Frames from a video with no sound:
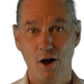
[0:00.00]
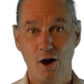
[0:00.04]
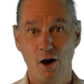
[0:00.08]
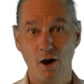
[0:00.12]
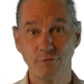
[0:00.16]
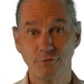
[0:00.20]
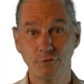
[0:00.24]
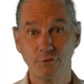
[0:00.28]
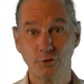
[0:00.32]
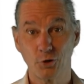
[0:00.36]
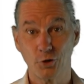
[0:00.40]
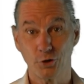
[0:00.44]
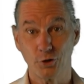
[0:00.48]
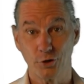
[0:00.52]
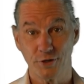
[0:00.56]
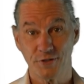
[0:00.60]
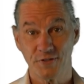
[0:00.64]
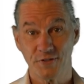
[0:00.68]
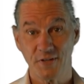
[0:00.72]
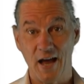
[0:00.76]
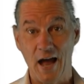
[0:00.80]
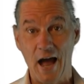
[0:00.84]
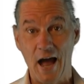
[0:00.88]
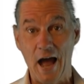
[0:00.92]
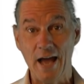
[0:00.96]
Of
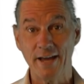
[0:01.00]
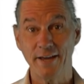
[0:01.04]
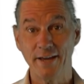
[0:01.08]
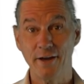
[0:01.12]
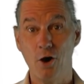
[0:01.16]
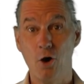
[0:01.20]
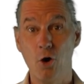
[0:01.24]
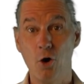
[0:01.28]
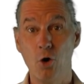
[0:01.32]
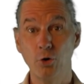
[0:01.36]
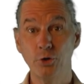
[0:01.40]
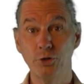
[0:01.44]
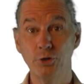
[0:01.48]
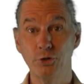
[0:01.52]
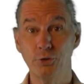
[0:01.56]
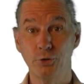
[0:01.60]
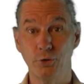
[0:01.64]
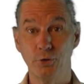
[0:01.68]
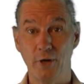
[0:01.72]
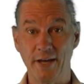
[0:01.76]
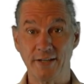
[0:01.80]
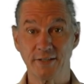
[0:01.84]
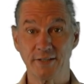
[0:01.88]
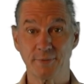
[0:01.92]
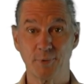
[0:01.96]
course, I owe
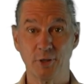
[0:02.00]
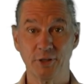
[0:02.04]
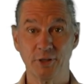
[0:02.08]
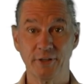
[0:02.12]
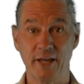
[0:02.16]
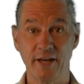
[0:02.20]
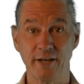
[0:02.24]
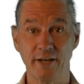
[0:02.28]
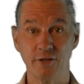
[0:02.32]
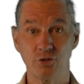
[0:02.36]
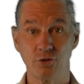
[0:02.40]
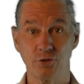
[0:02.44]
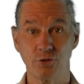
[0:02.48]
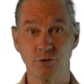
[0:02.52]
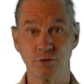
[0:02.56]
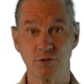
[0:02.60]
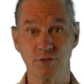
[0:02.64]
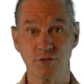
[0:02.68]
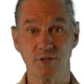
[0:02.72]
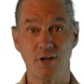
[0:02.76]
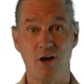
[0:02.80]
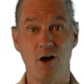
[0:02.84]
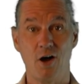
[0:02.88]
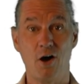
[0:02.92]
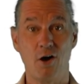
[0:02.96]
you
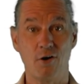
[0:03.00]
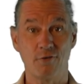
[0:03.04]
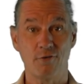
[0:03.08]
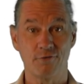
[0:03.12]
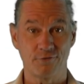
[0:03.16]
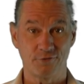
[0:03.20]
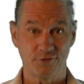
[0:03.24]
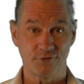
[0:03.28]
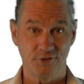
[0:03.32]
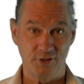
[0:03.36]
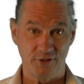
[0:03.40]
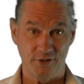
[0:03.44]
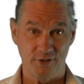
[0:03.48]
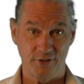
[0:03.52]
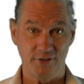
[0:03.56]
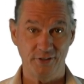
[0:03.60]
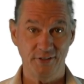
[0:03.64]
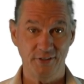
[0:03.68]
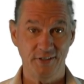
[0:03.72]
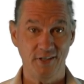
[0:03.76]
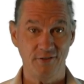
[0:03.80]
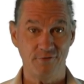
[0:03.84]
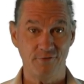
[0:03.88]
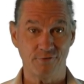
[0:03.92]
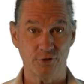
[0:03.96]
explanations of the
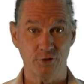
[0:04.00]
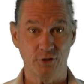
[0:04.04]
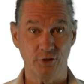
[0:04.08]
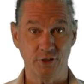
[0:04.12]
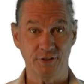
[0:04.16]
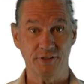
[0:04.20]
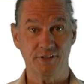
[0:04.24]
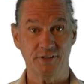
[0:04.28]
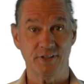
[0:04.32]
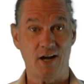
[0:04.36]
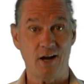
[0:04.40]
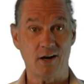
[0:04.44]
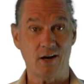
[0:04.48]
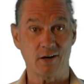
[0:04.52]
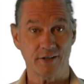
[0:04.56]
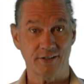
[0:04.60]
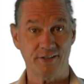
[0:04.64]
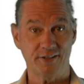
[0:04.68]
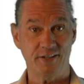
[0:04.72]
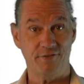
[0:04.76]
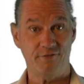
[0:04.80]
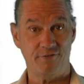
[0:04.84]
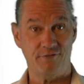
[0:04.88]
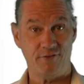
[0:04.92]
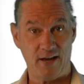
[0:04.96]
different
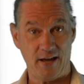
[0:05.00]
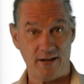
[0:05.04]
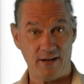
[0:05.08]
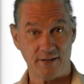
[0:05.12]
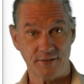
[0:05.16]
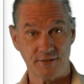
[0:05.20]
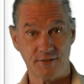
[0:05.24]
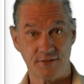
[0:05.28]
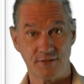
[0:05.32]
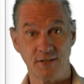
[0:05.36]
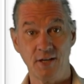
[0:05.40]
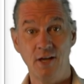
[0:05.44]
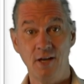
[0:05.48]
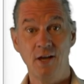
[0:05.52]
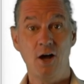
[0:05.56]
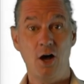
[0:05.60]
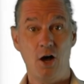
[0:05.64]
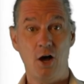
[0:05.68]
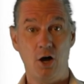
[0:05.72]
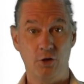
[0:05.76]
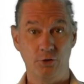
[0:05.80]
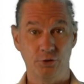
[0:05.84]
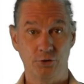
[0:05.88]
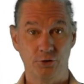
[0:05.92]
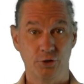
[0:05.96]
artifacts
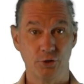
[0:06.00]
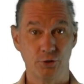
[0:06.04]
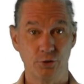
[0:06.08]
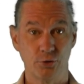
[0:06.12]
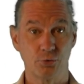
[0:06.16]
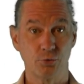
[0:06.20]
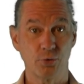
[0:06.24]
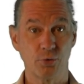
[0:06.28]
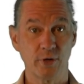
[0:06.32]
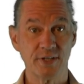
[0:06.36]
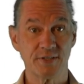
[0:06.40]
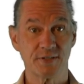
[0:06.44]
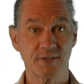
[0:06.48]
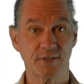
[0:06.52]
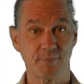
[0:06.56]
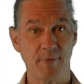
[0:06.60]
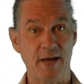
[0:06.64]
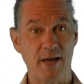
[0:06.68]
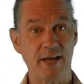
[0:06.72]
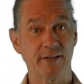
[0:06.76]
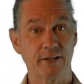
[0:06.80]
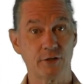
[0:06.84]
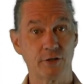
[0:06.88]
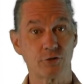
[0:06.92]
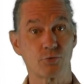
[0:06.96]
on the risk
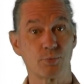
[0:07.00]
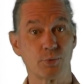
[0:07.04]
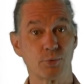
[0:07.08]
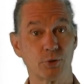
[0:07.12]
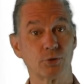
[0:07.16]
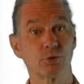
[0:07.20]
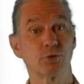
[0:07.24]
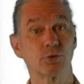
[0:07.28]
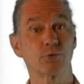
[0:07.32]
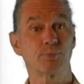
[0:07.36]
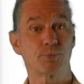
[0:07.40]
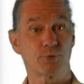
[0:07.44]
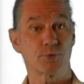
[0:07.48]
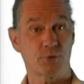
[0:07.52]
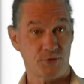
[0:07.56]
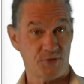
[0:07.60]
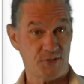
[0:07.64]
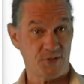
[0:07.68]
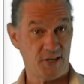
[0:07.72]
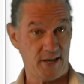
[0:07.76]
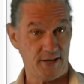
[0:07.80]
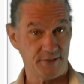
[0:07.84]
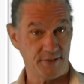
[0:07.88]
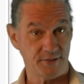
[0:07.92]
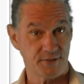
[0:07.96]
management
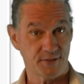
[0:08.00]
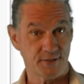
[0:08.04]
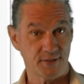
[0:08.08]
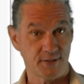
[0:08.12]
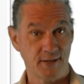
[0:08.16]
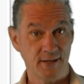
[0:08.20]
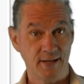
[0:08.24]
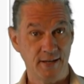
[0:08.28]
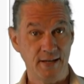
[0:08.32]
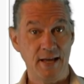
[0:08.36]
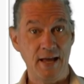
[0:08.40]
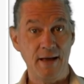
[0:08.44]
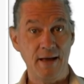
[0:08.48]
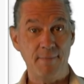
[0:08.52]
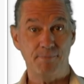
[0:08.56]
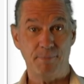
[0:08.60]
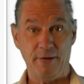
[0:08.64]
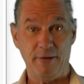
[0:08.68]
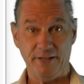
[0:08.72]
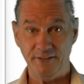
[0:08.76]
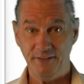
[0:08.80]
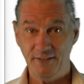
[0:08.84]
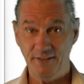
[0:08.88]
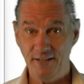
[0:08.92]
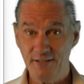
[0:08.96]
process,
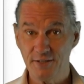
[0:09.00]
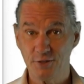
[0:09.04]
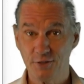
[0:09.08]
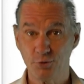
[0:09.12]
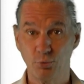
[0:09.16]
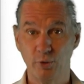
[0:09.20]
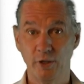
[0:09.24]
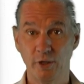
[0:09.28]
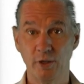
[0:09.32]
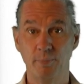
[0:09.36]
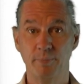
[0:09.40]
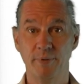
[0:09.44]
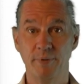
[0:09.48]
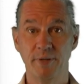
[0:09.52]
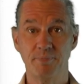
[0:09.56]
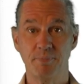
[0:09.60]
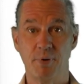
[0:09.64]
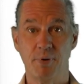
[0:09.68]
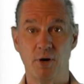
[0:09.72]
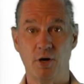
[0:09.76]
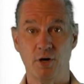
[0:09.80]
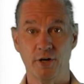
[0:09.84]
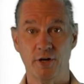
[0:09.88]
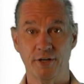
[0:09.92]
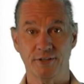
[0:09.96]
but this will be
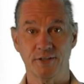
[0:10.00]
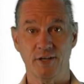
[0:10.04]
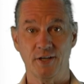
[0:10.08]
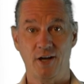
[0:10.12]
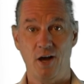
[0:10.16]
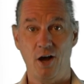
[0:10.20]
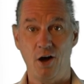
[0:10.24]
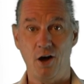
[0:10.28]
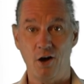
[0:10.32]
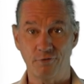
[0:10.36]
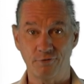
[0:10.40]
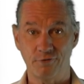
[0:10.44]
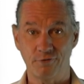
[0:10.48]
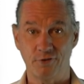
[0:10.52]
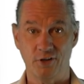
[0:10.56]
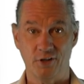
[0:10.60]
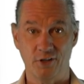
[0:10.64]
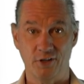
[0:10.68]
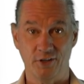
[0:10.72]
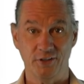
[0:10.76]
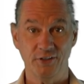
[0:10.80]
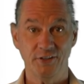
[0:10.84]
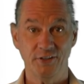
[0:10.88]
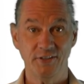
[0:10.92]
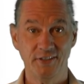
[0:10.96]
part of
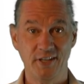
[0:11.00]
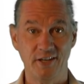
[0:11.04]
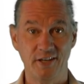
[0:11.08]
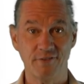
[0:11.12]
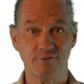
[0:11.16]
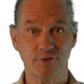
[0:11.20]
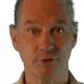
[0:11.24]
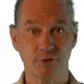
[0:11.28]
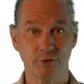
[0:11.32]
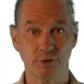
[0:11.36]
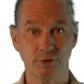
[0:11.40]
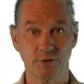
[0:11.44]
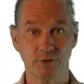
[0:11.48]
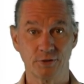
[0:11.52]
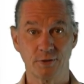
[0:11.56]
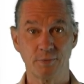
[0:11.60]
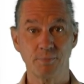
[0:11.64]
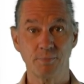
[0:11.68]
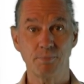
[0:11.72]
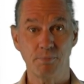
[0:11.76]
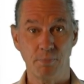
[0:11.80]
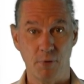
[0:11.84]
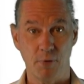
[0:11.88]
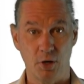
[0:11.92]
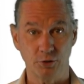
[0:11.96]
a different
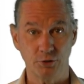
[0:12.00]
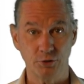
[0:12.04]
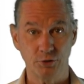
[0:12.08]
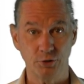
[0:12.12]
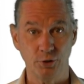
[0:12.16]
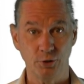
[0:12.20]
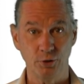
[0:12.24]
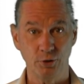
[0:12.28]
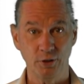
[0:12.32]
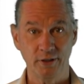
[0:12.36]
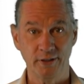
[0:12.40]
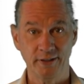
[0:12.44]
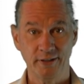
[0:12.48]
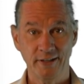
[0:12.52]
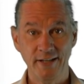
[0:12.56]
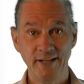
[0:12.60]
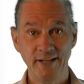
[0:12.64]
module.